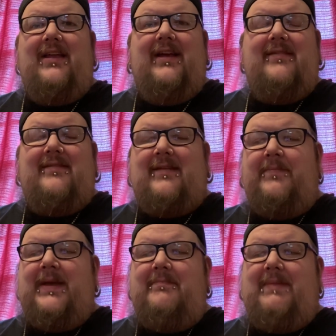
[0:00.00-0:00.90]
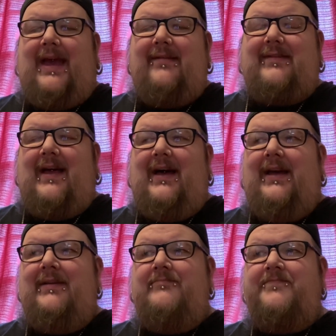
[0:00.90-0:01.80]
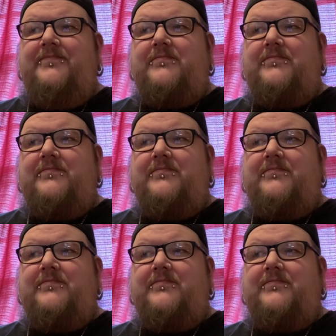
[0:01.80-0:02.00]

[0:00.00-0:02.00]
it's something based on